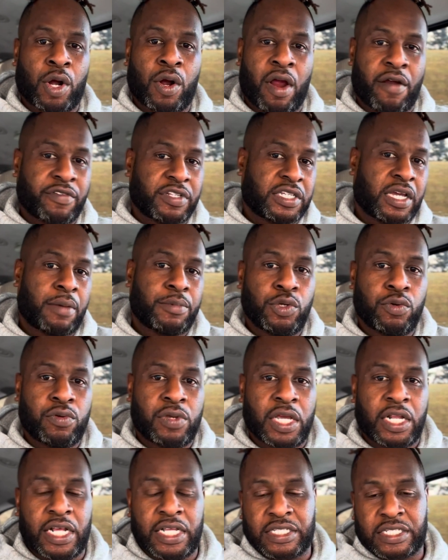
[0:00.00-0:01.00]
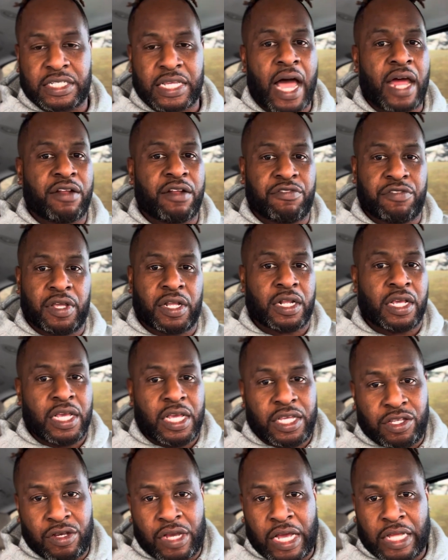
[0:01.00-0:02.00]
Every time you get inside of it,
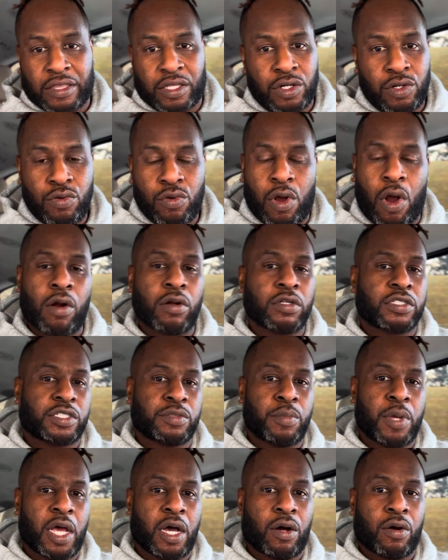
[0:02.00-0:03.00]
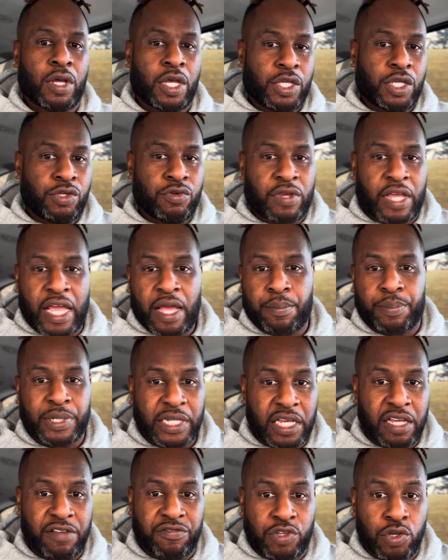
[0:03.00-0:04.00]
you got the new car smell. You can't
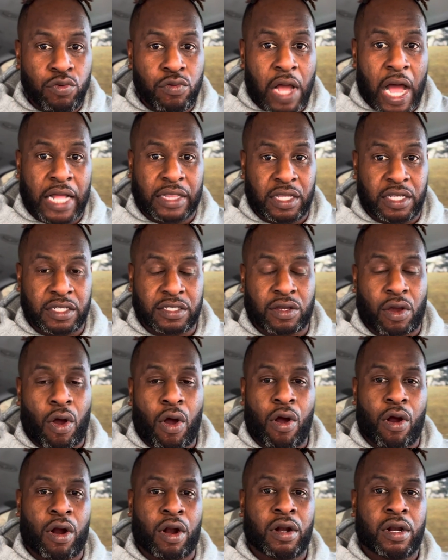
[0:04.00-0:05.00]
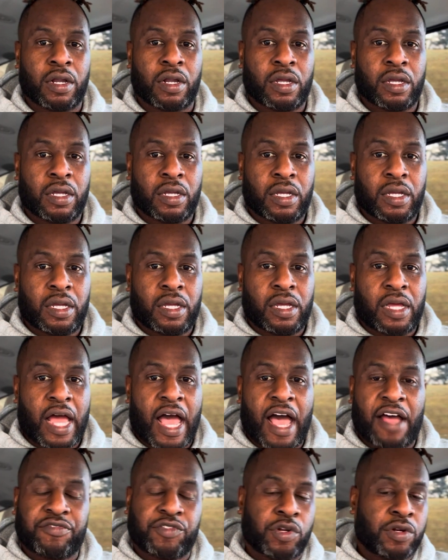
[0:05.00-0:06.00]
believe you got this car.
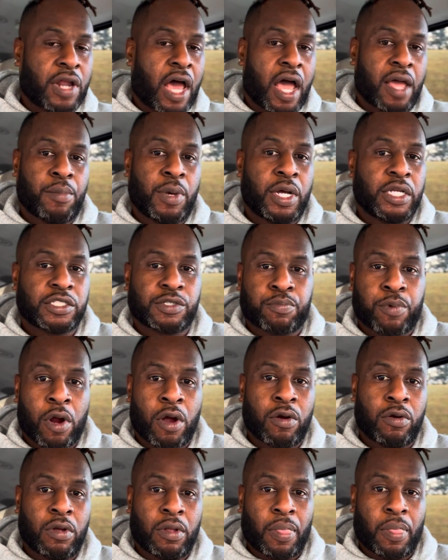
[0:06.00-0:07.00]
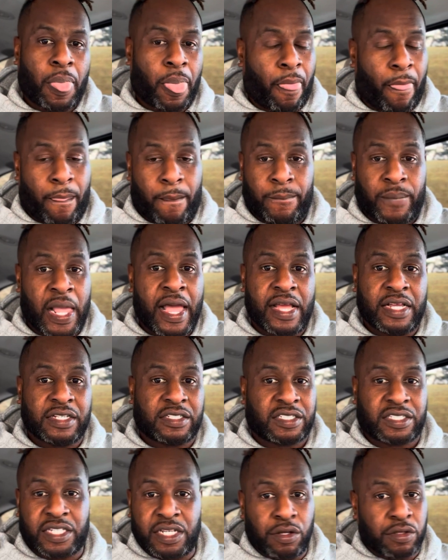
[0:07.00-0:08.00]
After 9 months, bro, yeah, it's
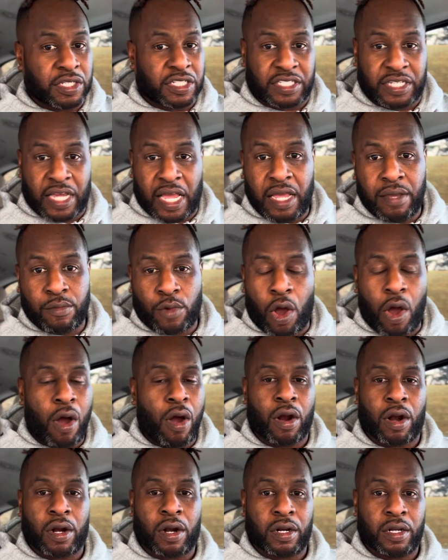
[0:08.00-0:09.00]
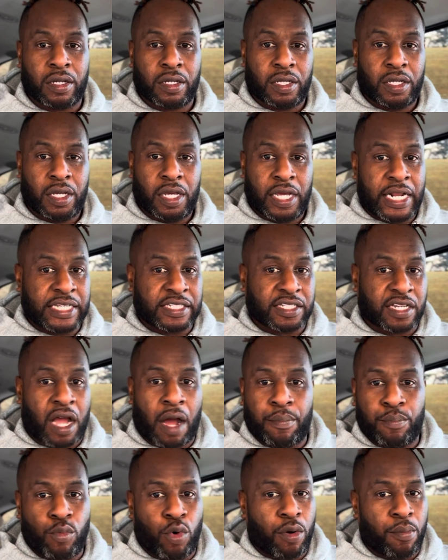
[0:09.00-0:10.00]
still the same car. It has a
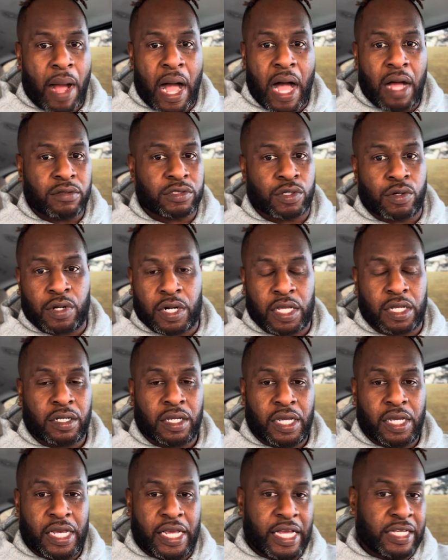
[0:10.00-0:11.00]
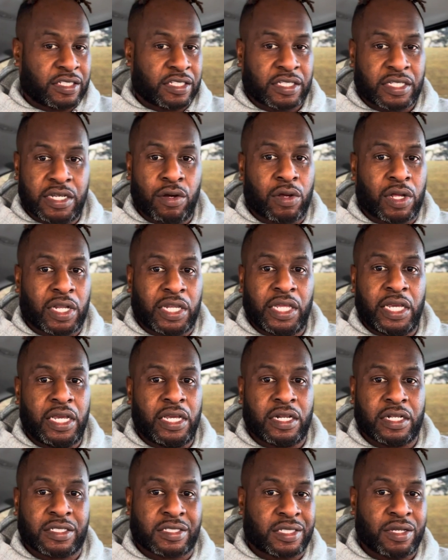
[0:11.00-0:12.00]
couple more miles on it. It's still clean.
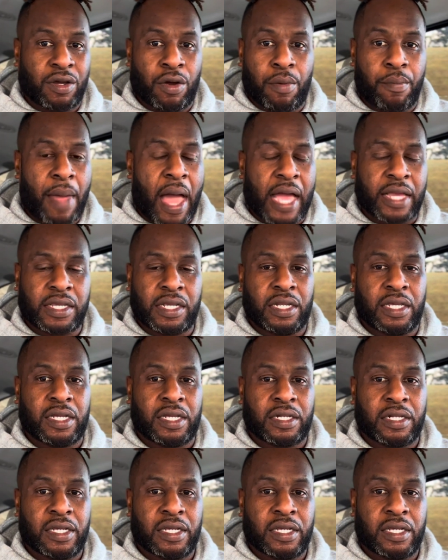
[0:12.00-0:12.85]
It's still immaculate.